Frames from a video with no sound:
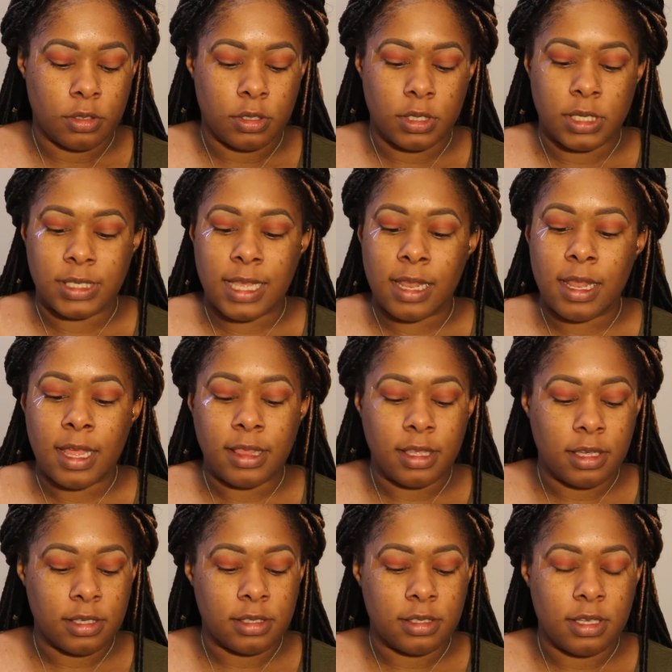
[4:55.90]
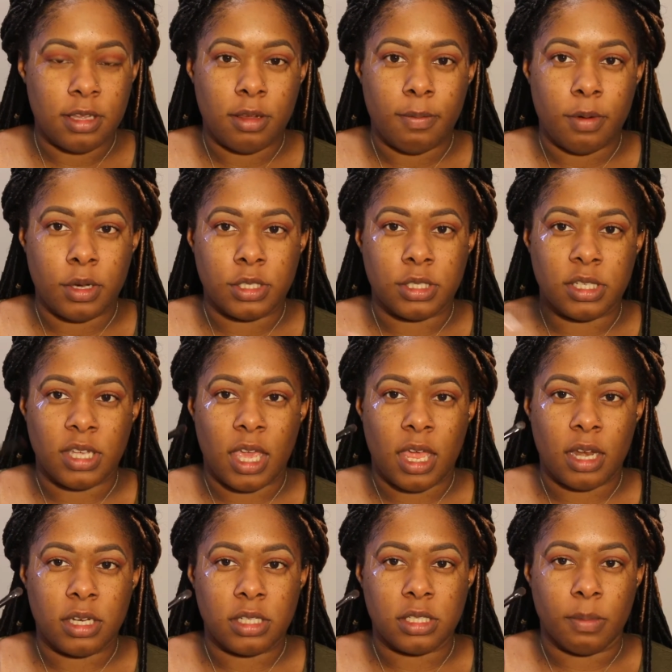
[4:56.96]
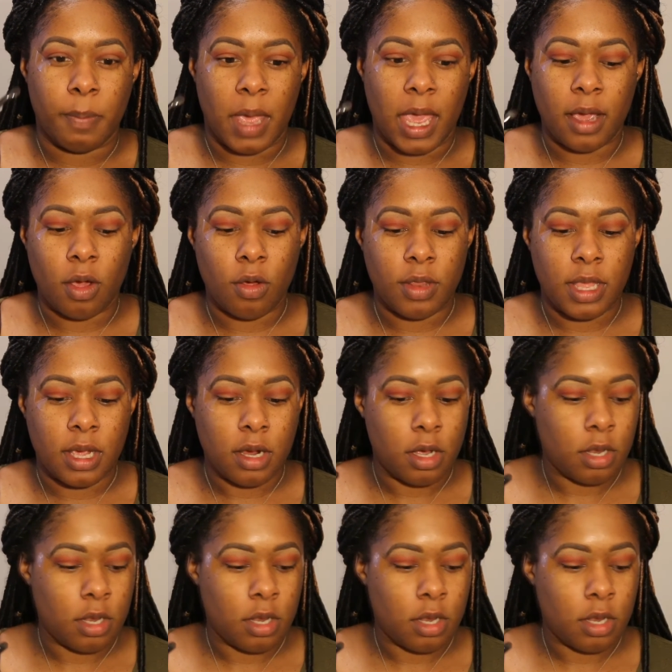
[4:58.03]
Because I like the concealer brush to kind of just pack on that